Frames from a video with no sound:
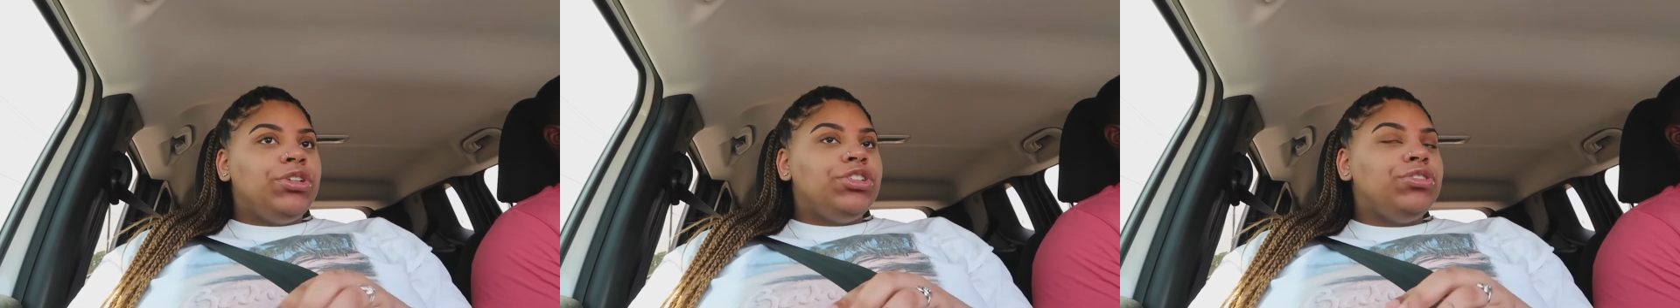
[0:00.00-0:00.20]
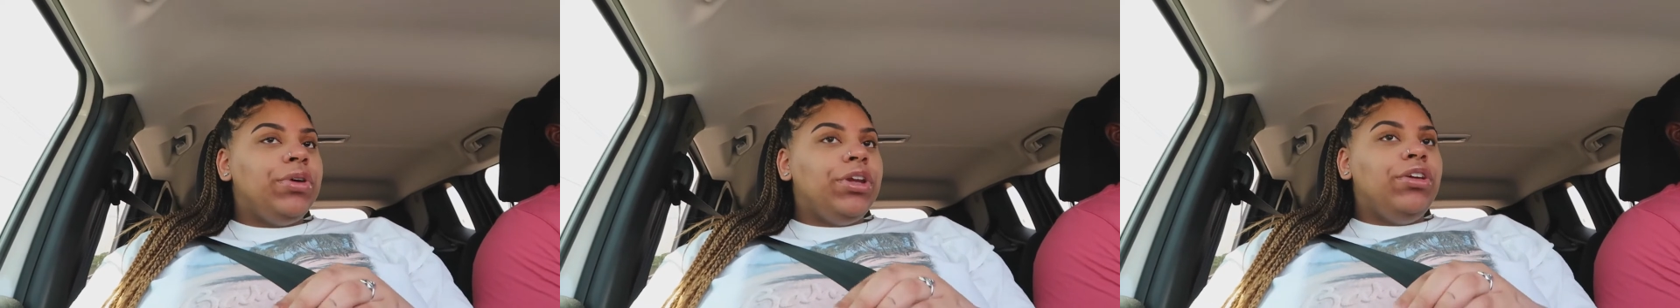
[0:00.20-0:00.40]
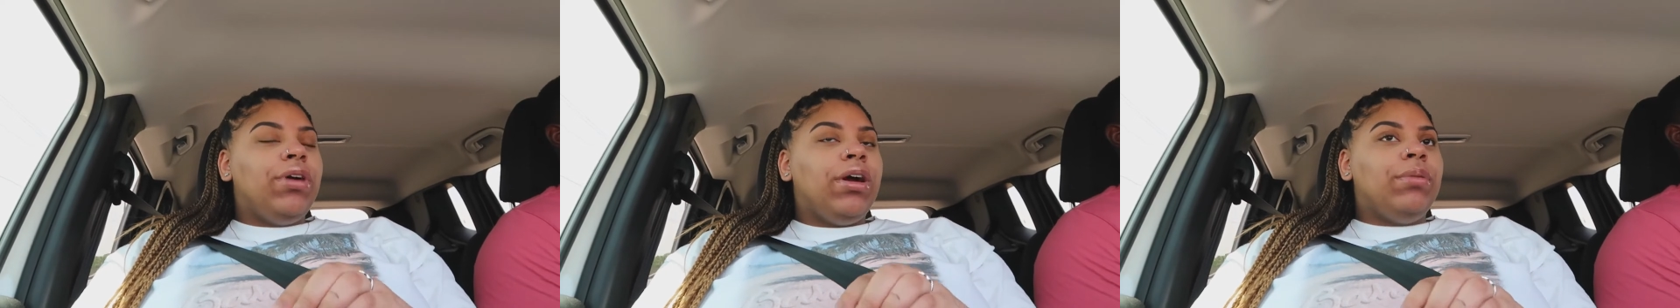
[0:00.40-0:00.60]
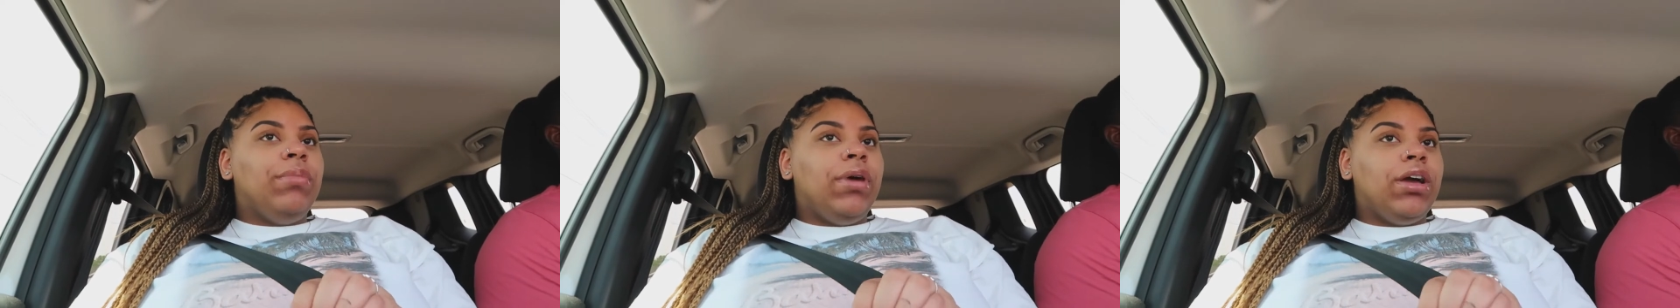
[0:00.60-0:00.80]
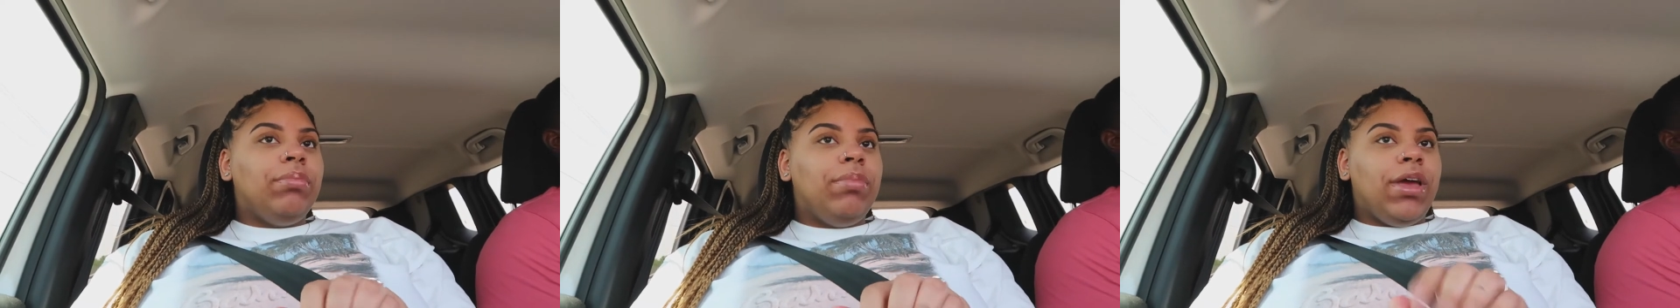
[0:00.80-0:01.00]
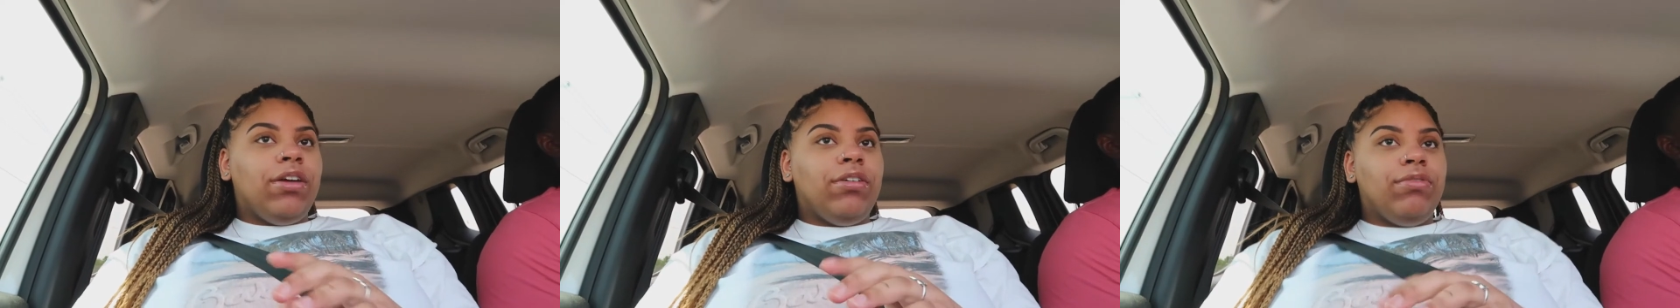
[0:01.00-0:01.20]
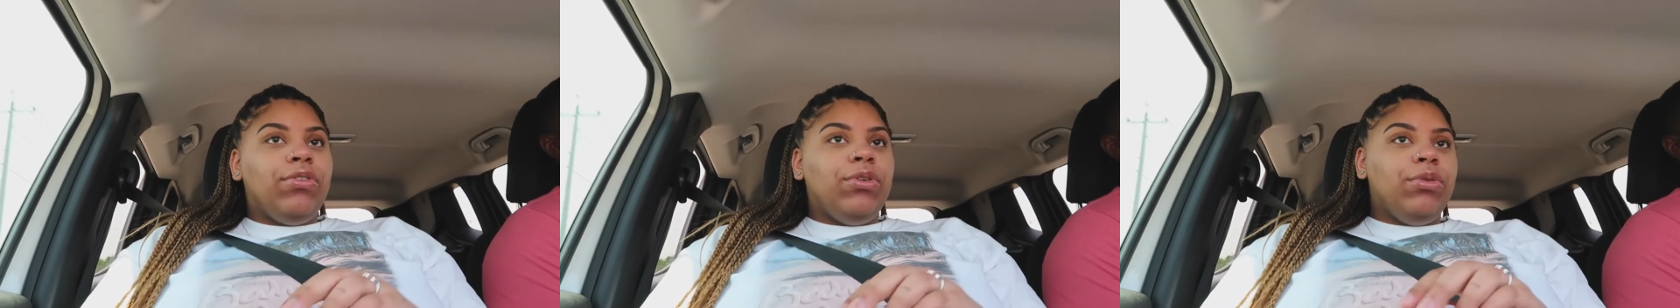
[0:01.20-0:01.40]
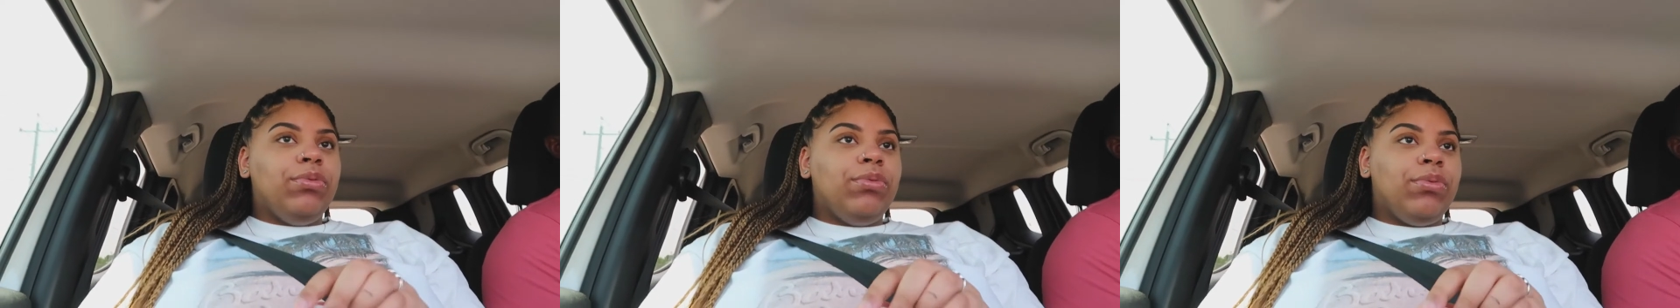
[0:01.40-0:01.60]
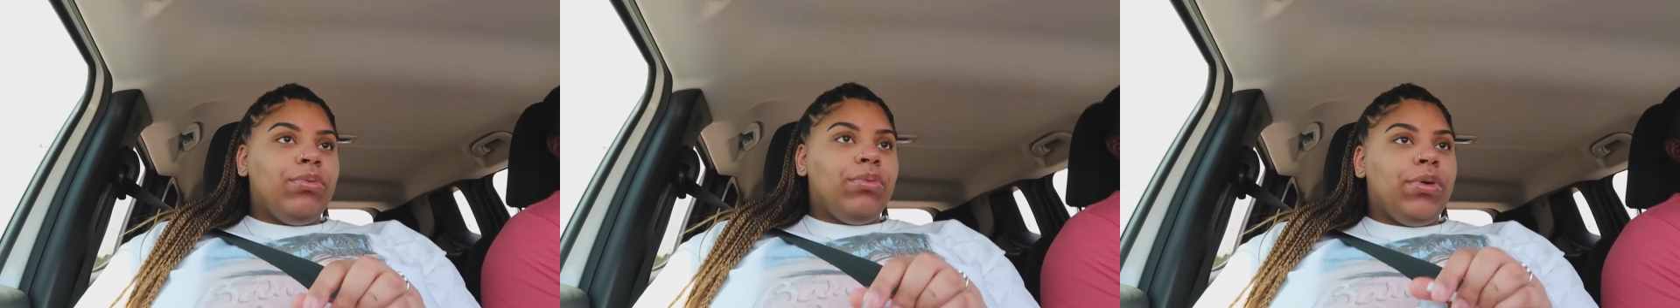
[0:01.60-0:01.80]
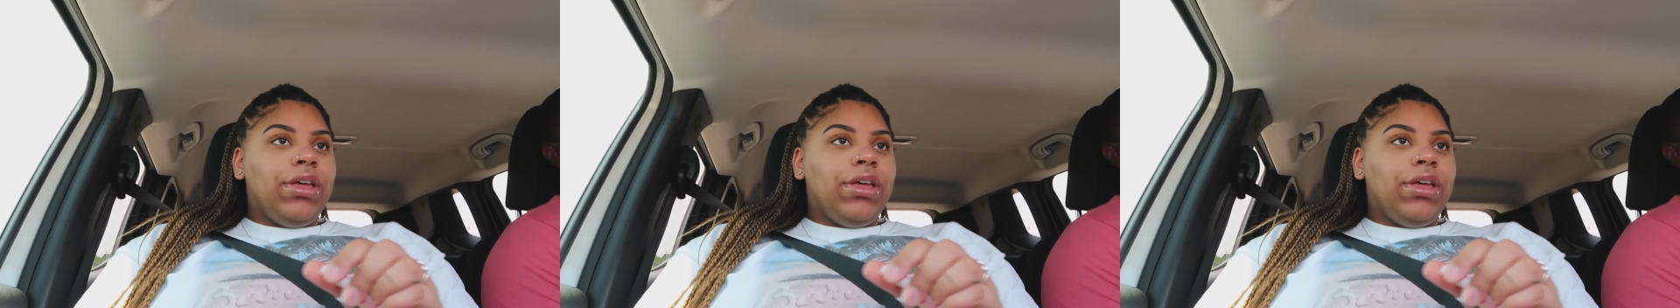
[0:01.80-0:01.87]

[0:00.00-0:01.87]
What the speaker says: what should we do our mukbang food